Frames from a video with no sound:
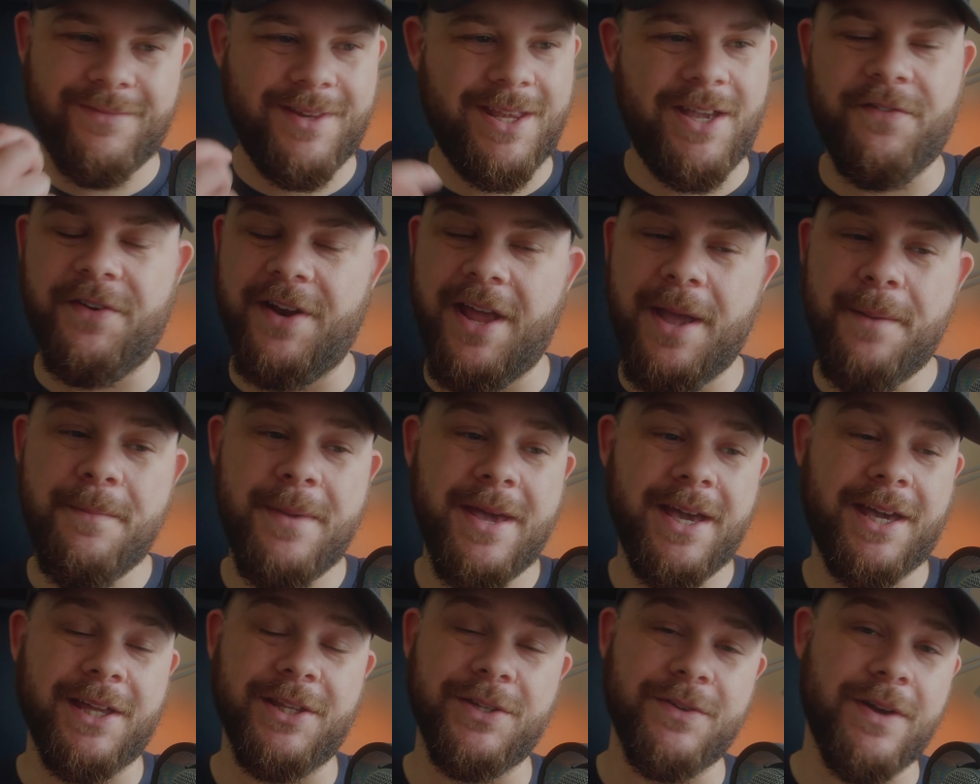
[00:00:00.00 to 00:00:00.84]
if it ain't
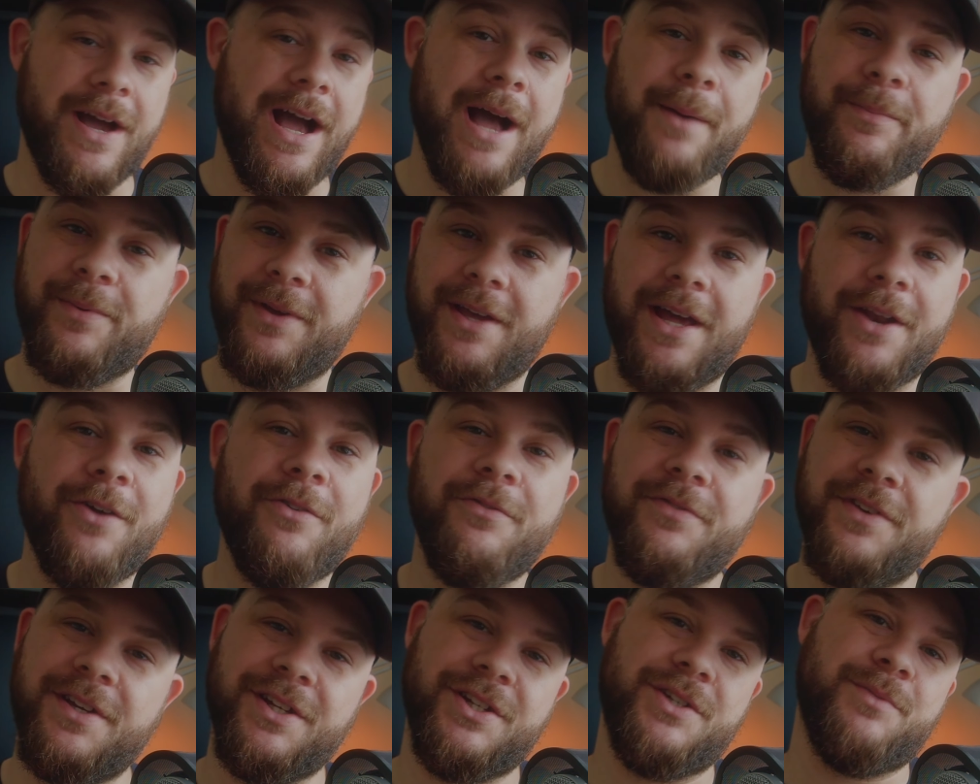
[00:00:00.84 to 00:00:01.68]
making you happy, I
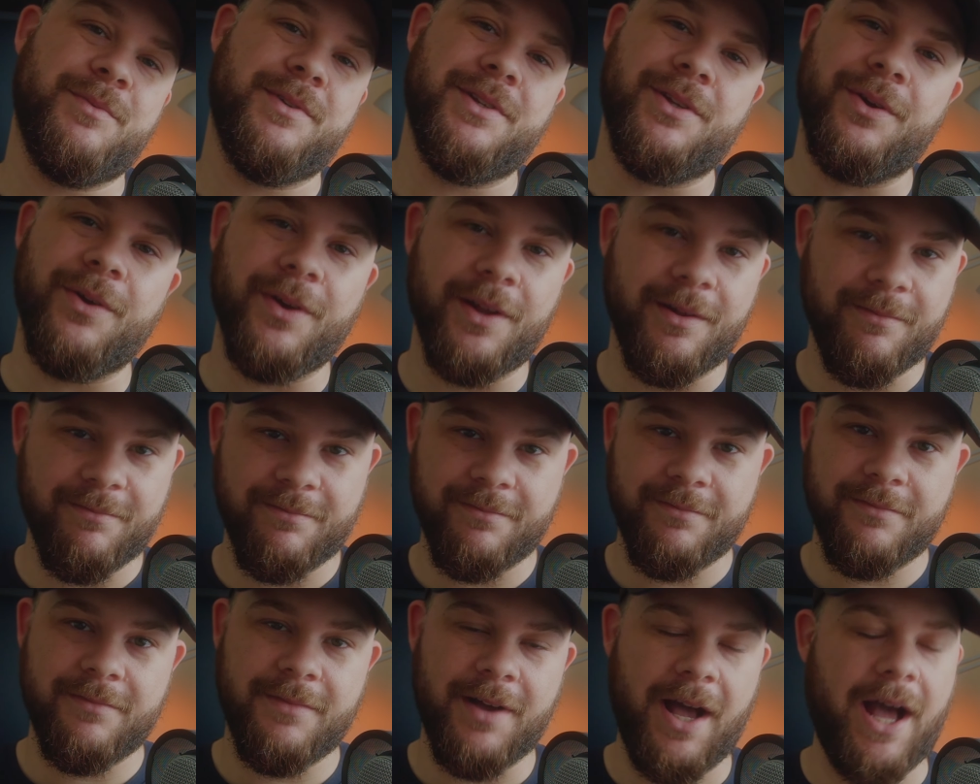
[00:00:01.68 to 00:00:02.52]
don't think you should be doing it.
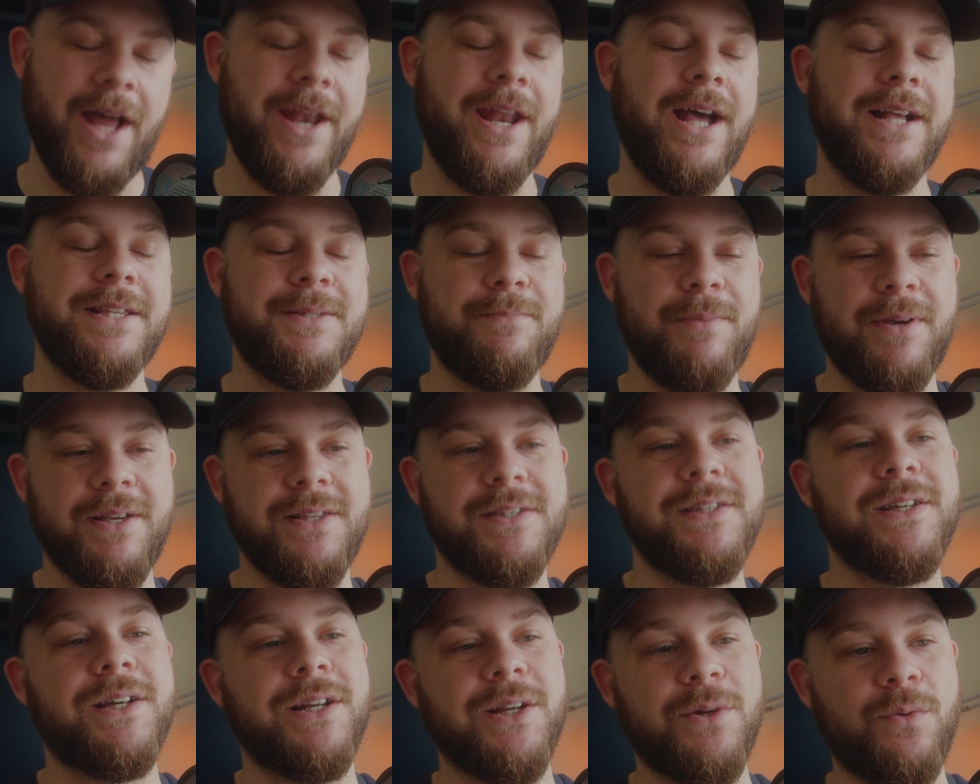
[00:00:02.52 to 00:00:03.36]
And that's
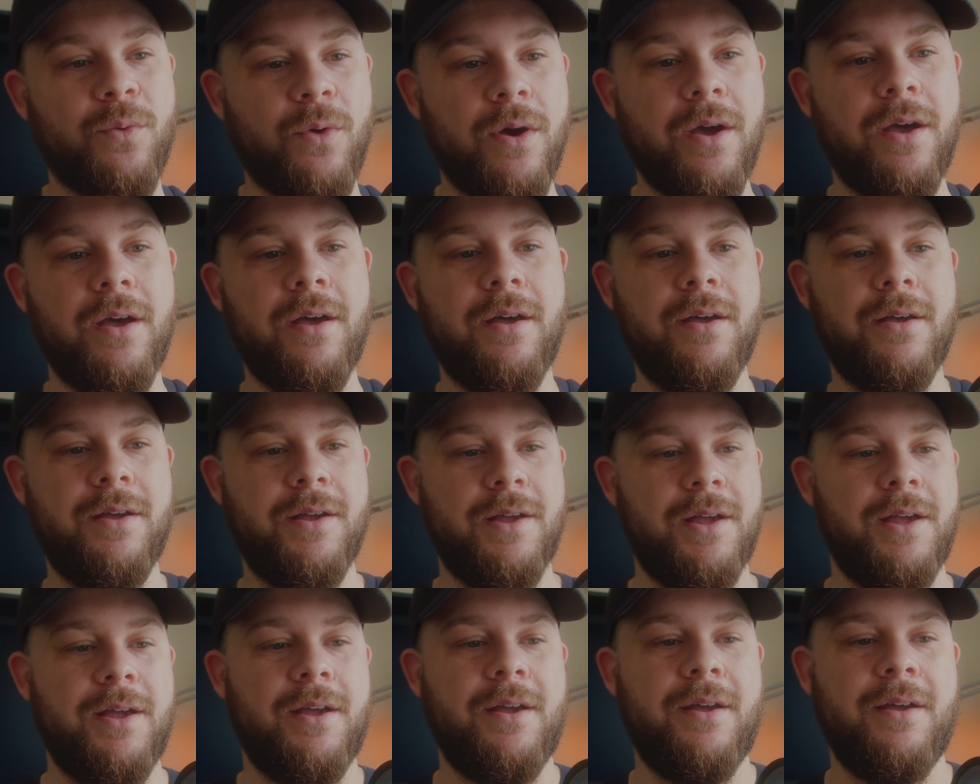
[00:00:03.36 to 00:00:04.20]
basically where
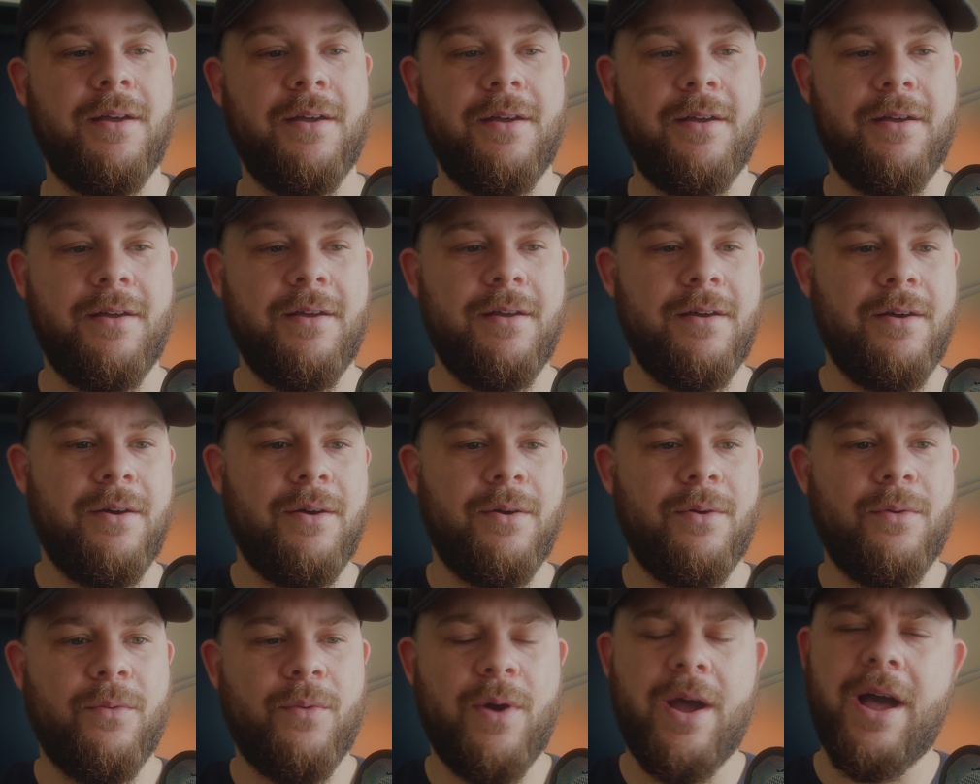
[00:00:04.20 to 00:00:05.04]

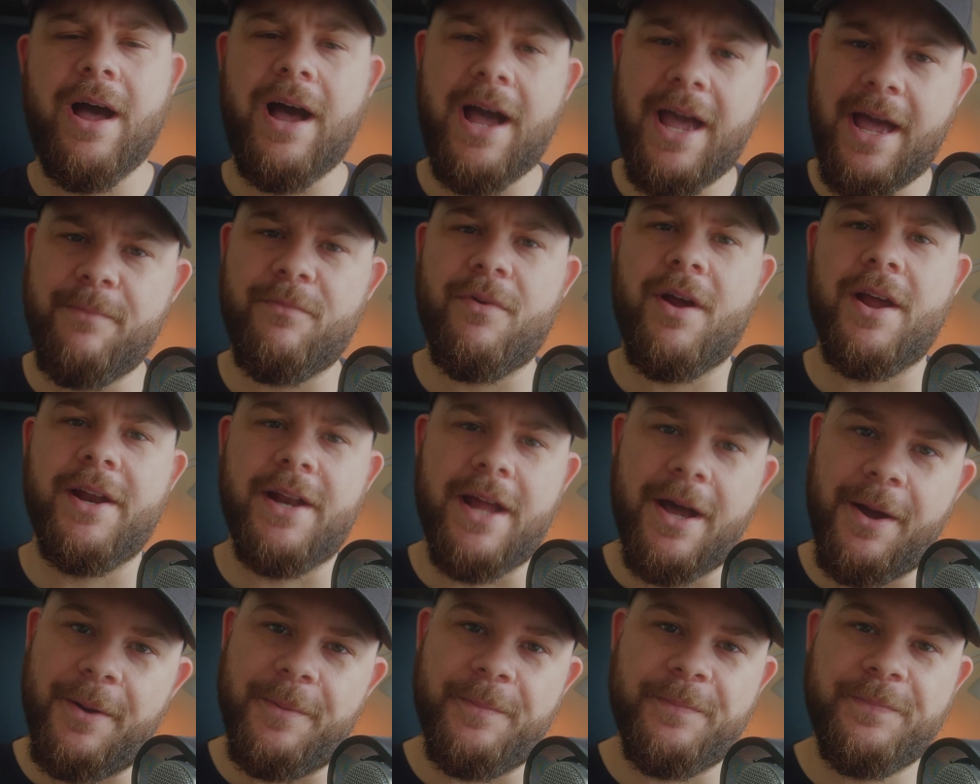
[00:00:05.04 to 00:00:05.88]
where I am right
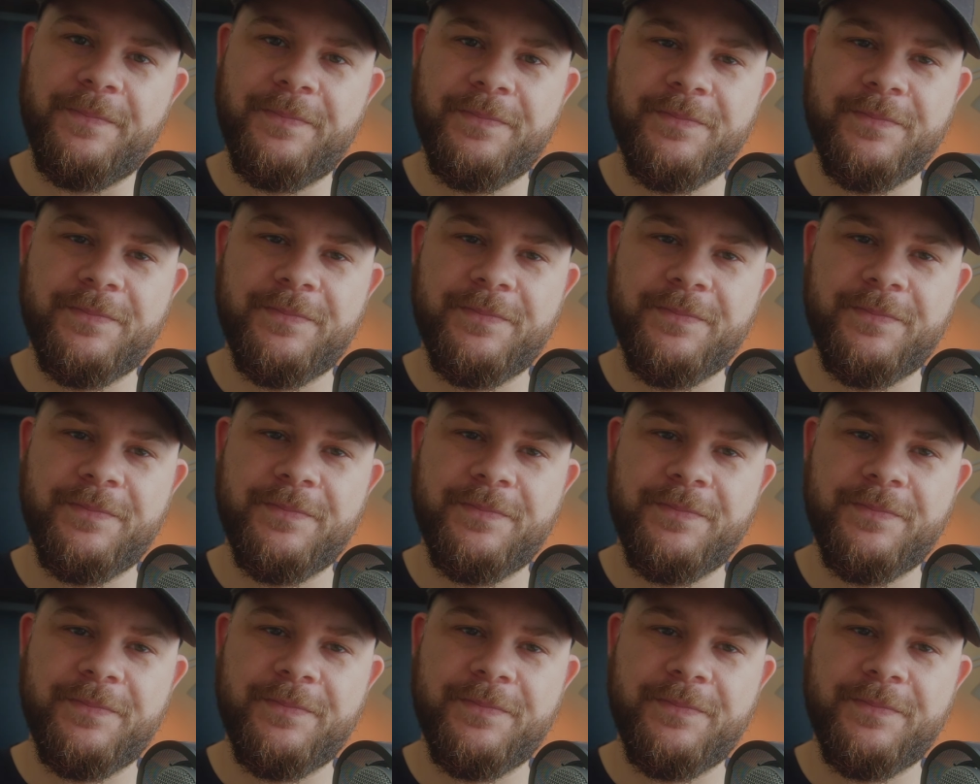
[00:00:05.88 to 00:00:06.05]
now.